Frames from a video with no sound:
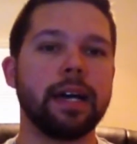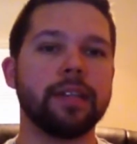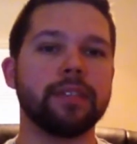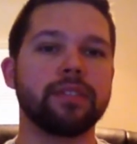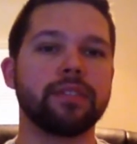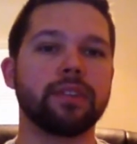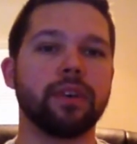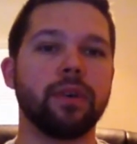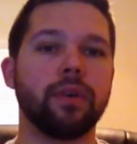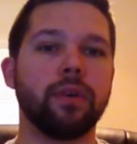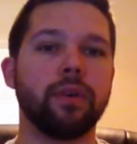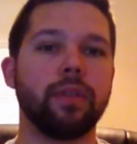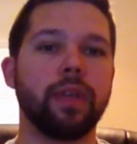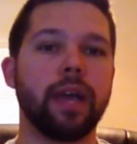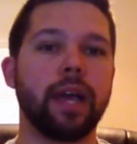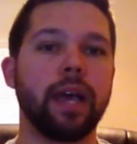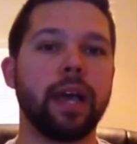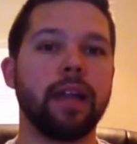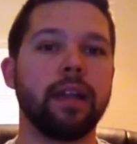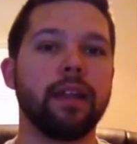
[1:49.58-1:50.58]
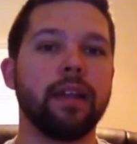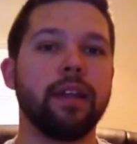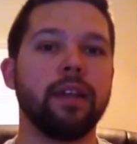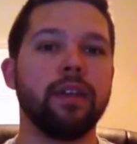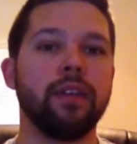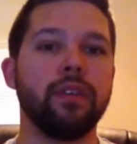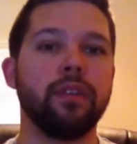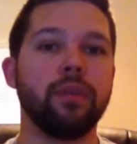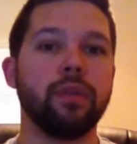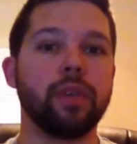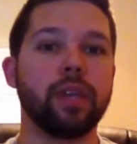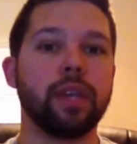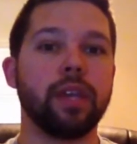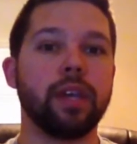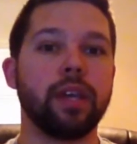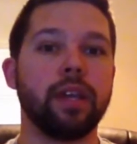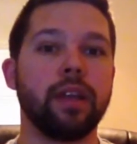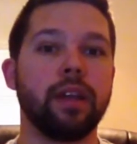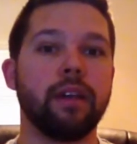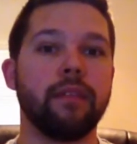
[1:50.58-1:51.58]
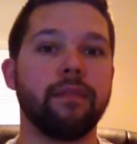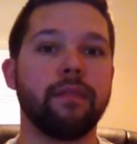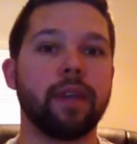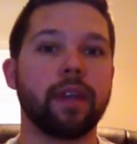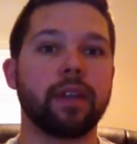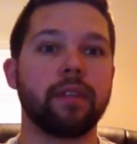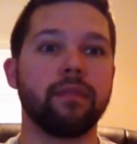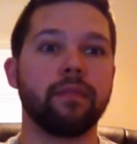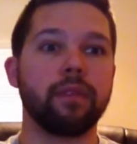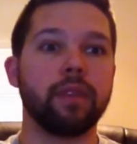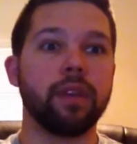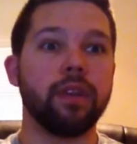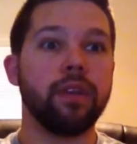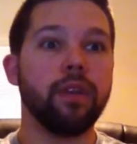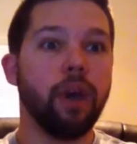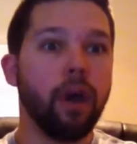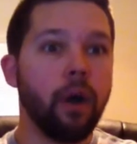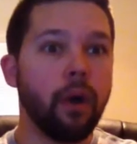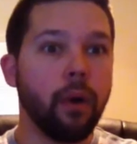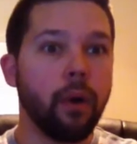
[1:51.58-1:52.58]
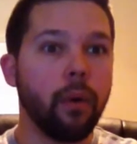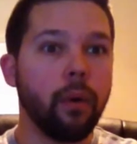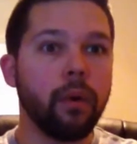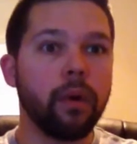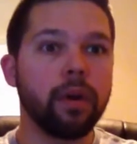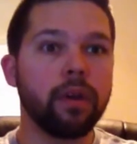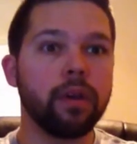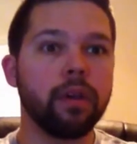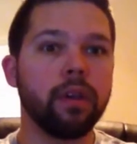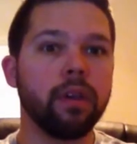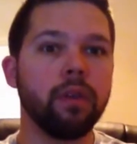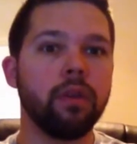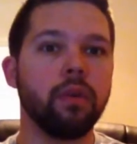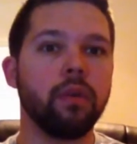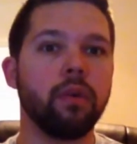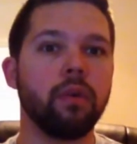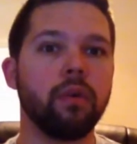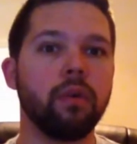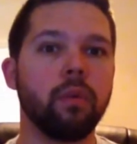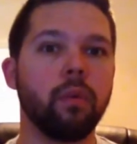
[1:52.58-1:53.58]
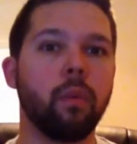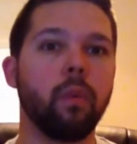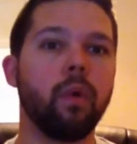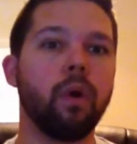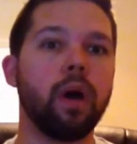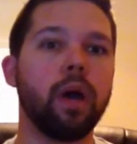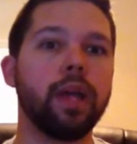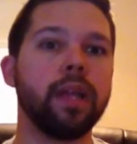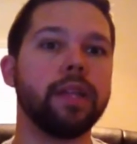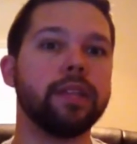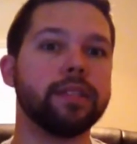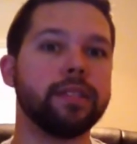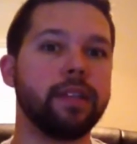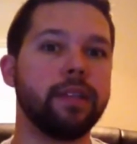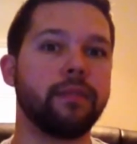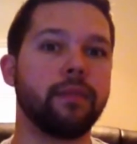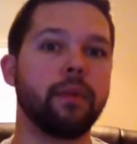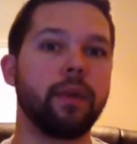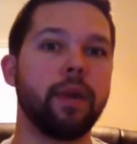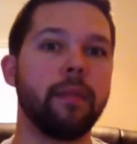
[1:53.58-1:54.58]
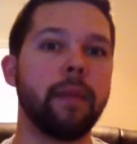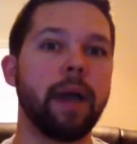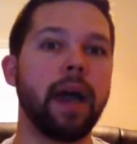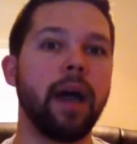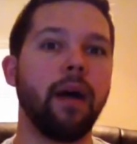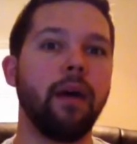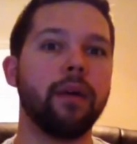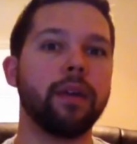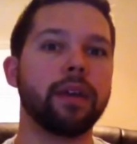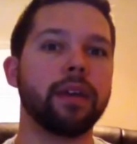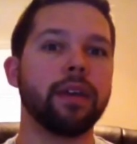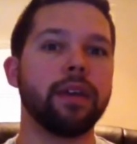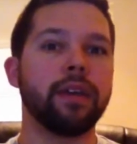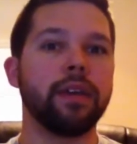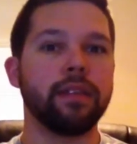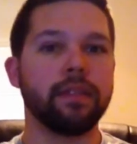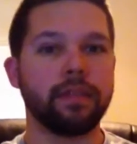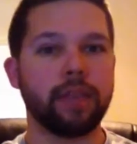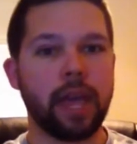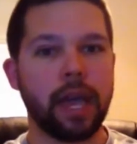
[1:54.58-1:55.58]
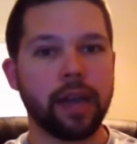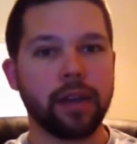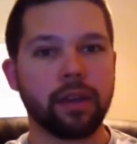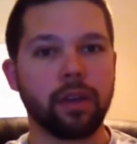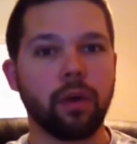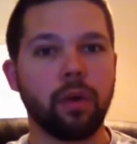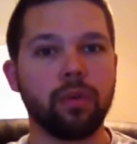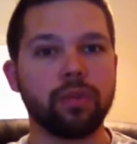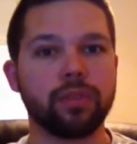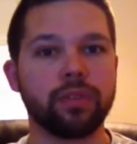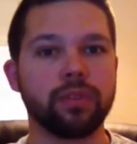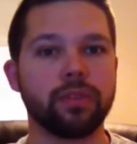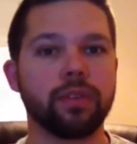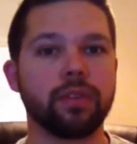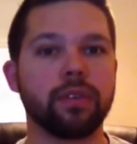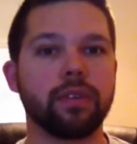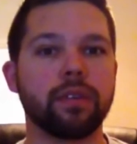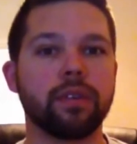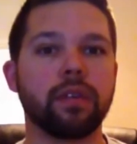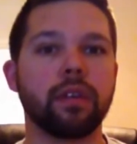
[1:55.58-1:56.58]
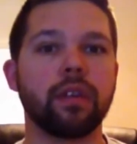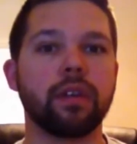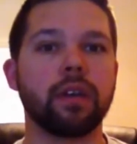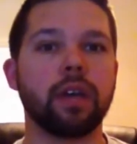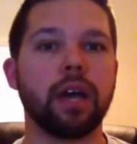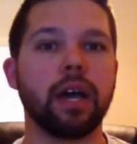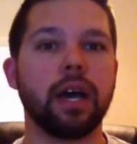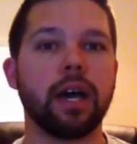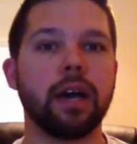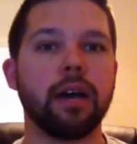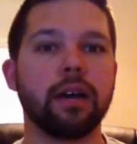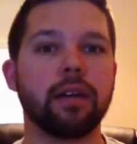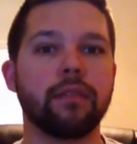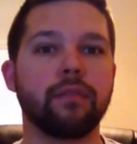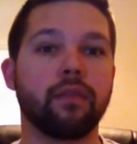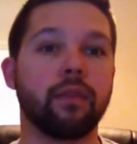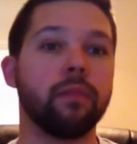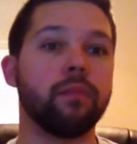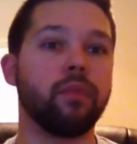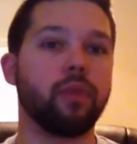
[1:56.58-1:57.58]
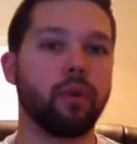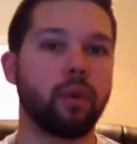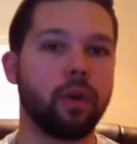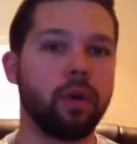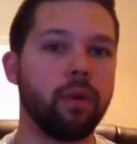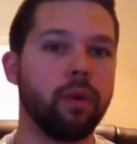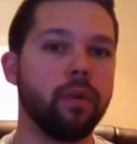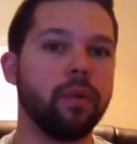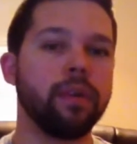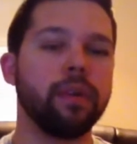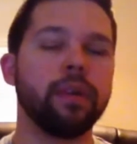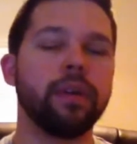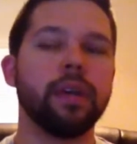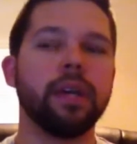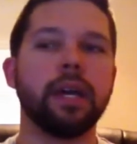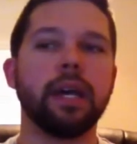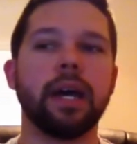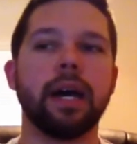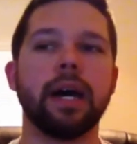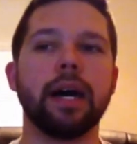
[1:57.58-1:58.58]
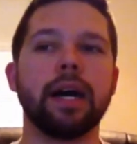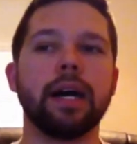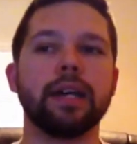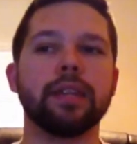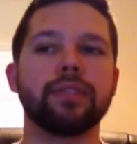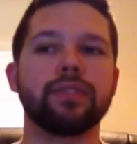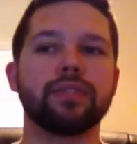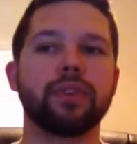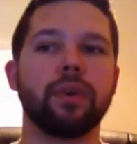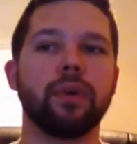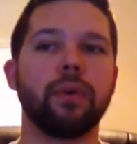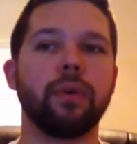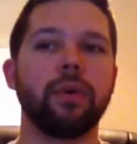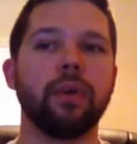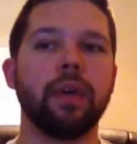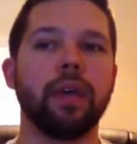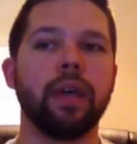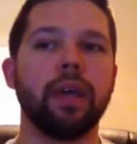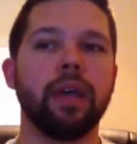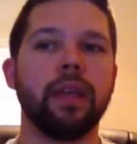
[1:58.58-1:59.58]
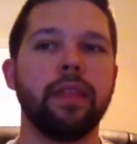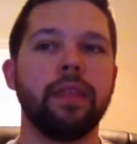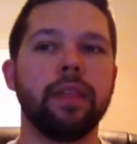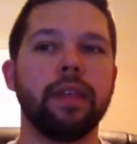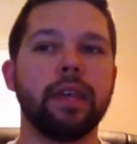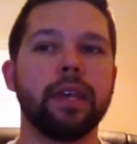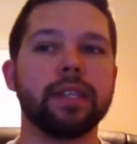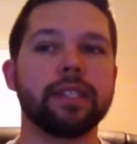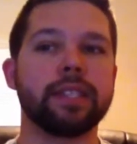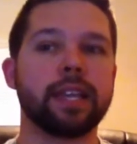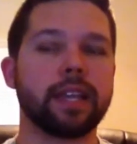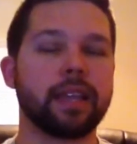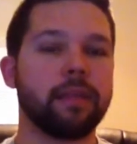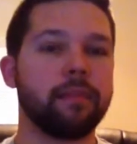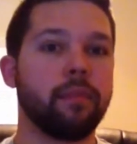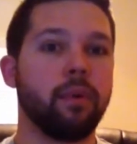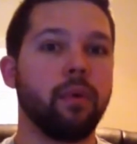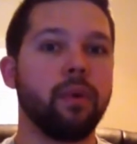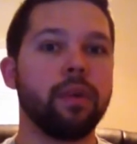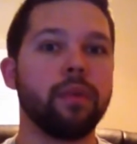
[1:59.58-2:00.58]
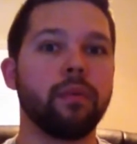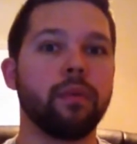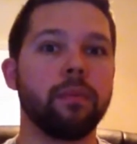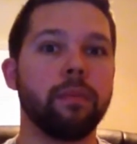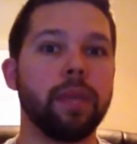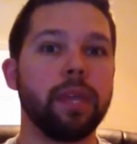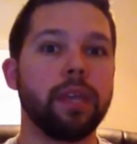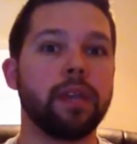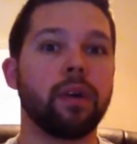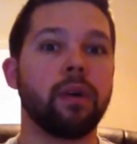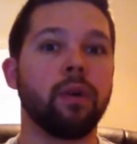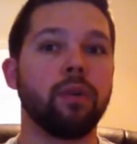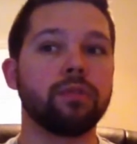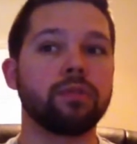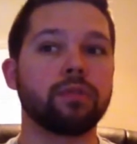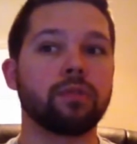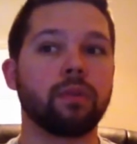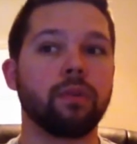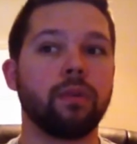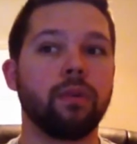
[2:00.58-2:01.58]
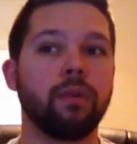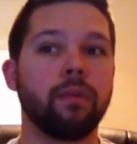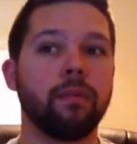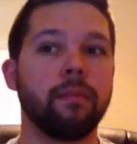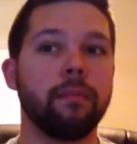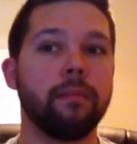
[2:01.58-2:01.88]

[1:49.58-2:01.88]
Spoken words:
so that you can effectively know what is different about that culture from your own. So the second point would be cultural